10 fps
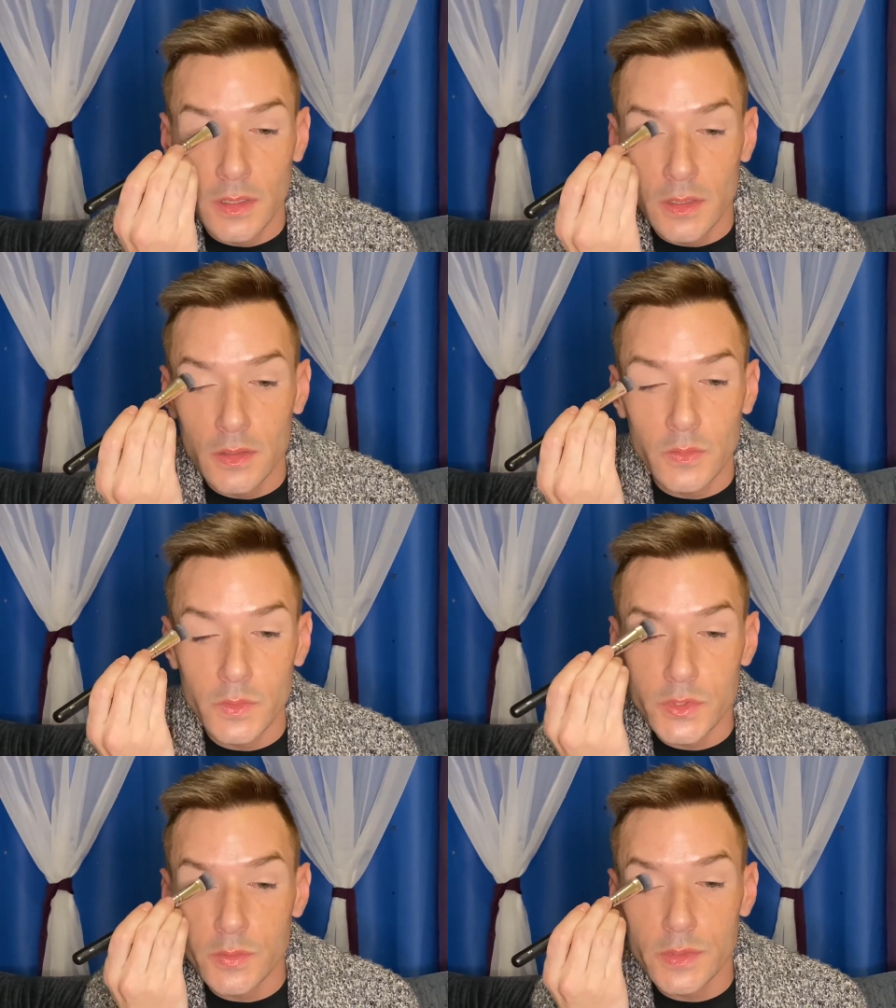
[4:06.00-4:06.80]
Which
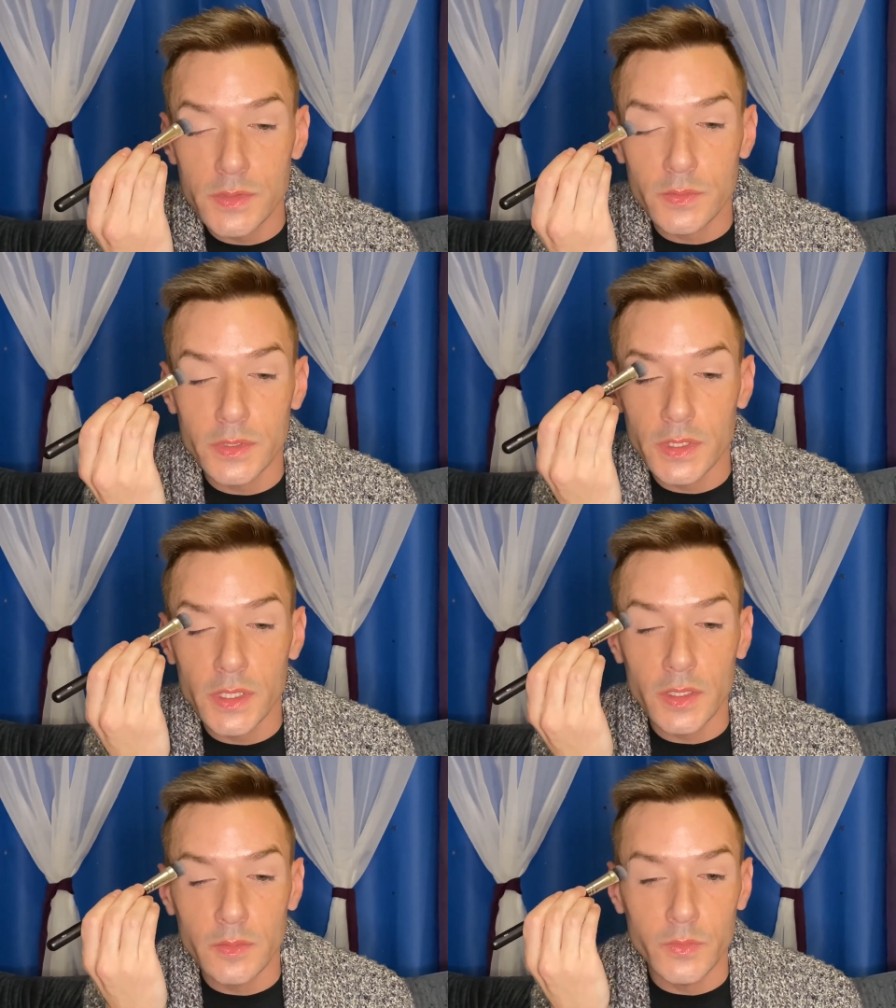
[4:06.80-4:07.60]
was really like a
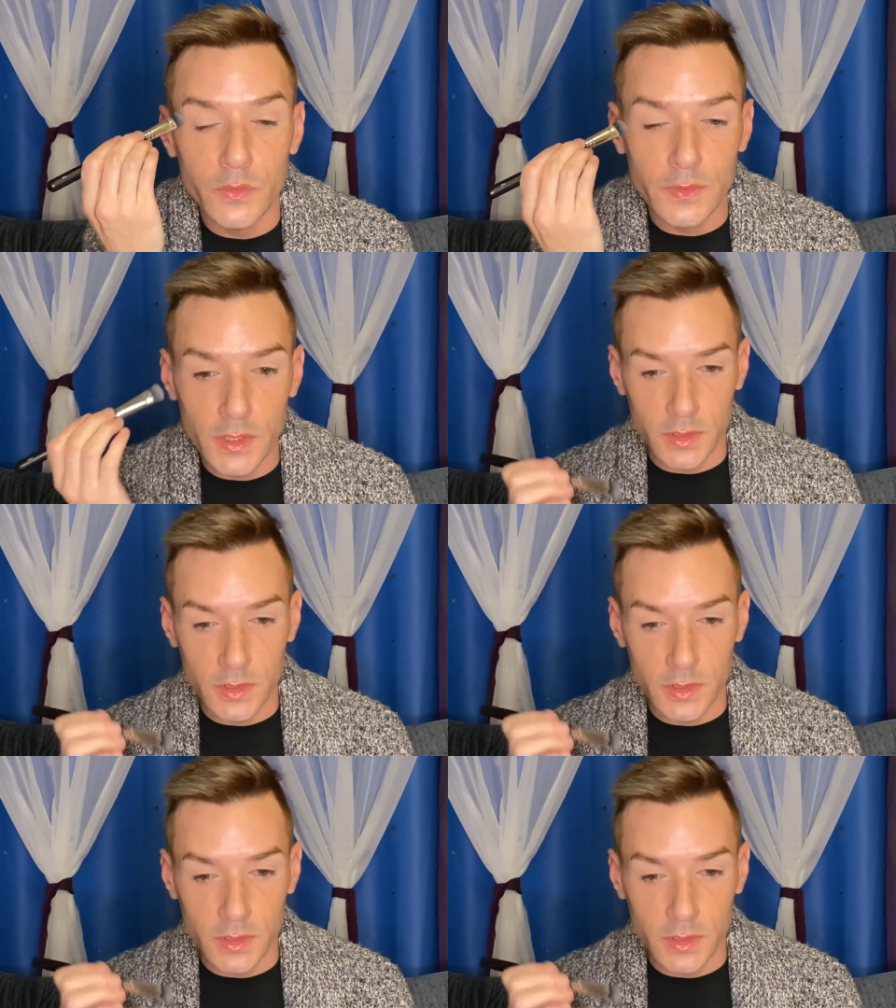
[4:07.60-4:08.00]
movie.